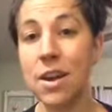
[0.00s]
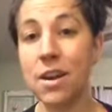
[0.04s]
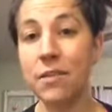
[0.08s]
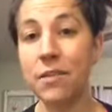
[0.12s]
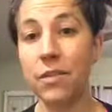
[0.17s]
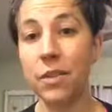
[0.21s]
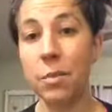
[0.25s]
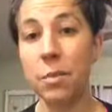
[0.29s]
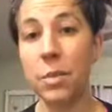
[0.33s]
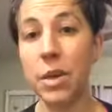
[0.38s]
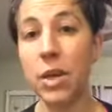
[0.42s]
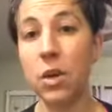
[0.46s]

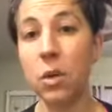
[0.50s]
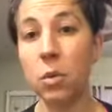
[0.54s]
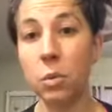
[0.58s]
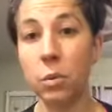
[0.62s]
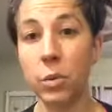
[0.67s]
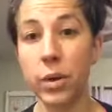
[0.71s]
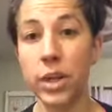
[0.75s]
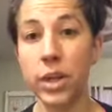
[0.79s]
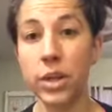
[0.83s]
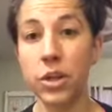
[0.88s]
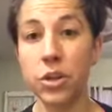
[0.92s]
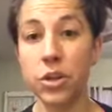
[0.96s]
for me to
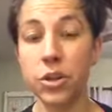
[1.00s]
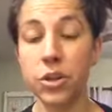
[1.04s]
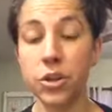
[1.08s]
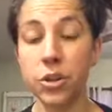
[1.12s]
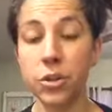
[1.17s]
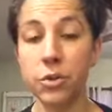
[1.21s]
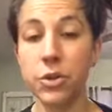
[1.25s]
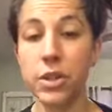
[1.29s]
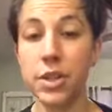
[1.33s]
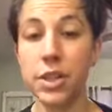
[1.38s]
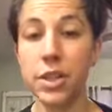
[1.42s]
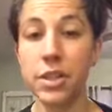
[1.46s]

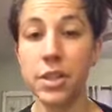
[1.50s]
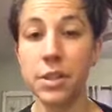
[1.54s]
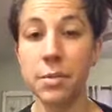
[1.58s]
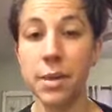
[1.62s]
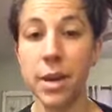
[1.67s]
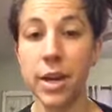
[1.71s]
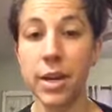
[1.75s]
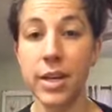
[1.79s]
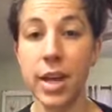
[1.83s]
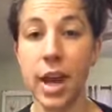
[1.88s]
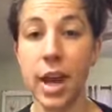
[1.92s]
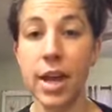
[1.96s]
reintroduce into
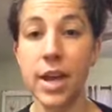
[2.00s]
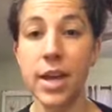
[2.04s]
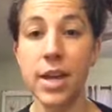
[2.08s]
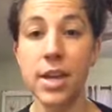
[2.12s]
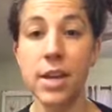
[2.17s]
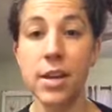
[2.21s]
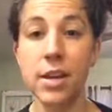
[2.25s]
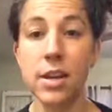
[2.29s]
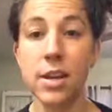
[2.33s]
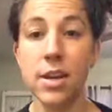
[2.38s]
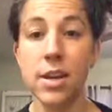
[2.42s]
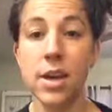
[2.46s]
my
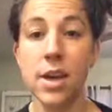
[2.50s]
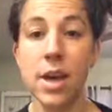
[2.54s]
diet.